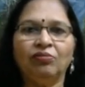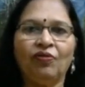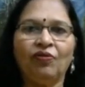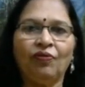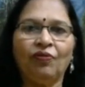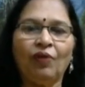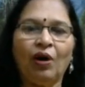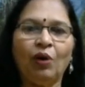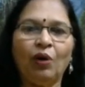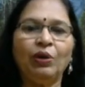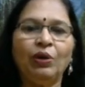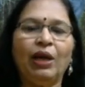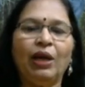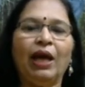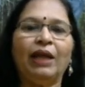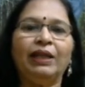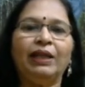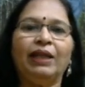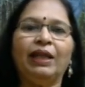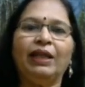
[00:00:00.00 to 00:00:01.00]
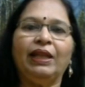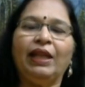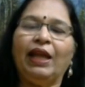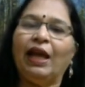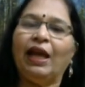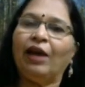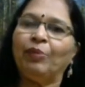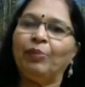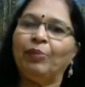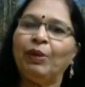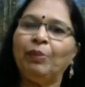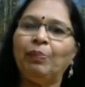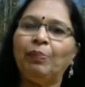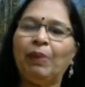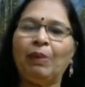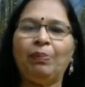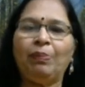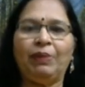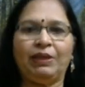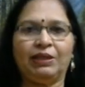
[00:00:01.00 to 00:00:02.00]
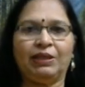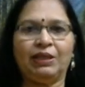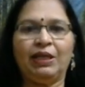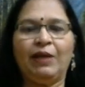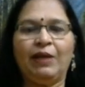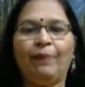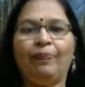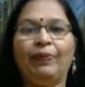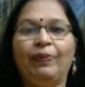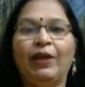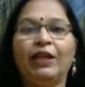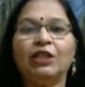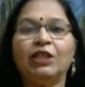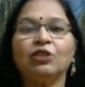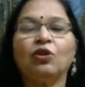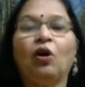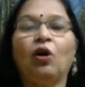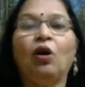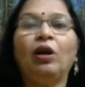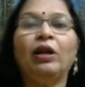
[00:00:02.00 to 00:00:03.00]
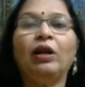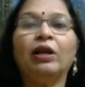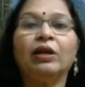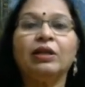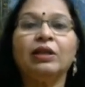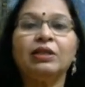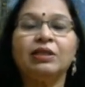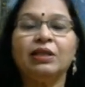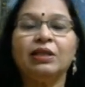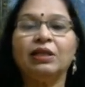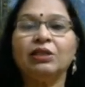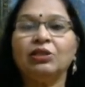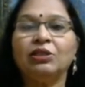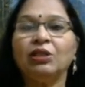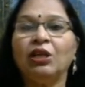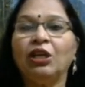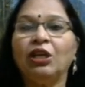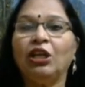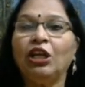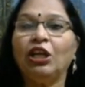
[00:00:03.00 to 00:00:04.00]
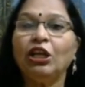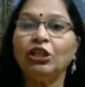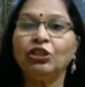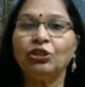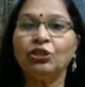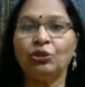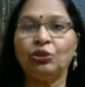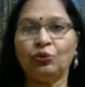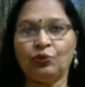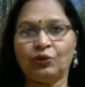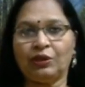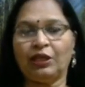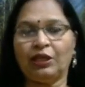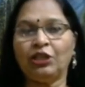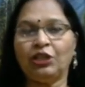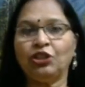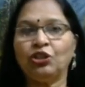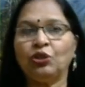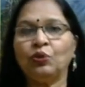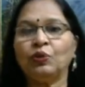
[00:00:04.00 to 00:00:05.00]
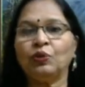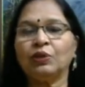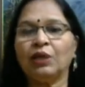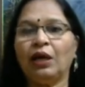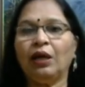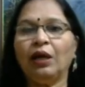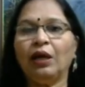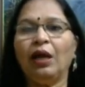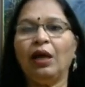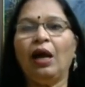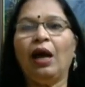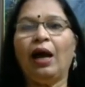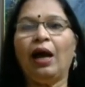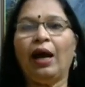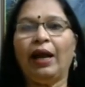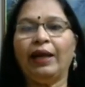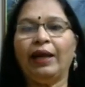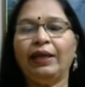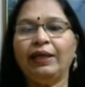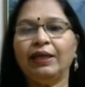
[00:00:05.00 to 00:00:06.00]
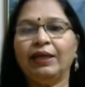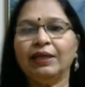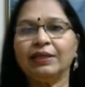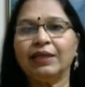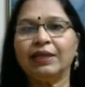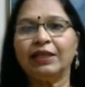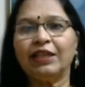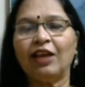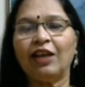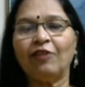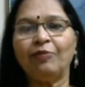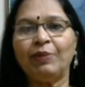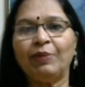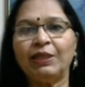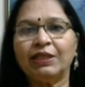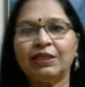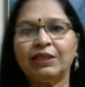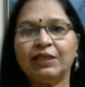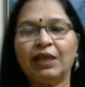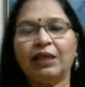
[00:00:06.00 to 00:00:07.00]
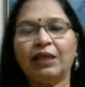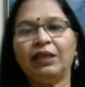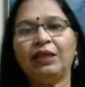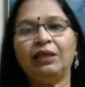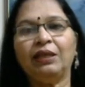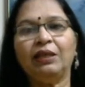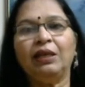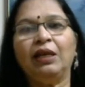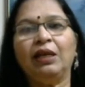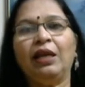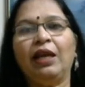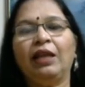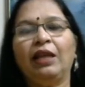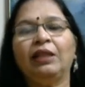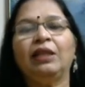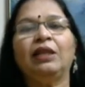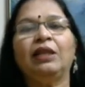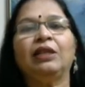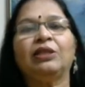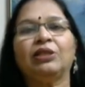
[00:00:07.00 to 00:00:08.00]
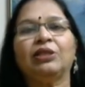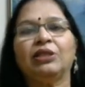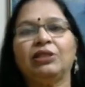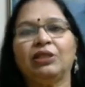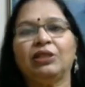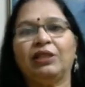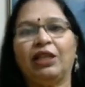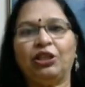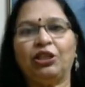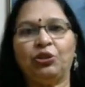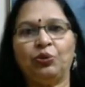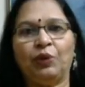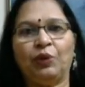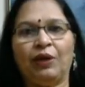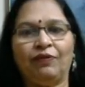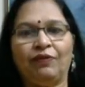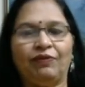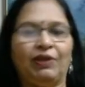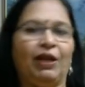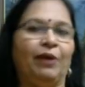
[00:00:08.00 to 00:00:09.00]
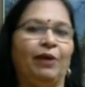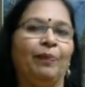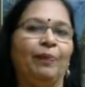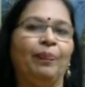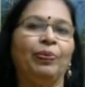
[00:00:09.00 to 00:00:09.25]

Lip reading: found, and then they have been published. That is called research issues. Issues are ideas that have been studied in the literature that you have done.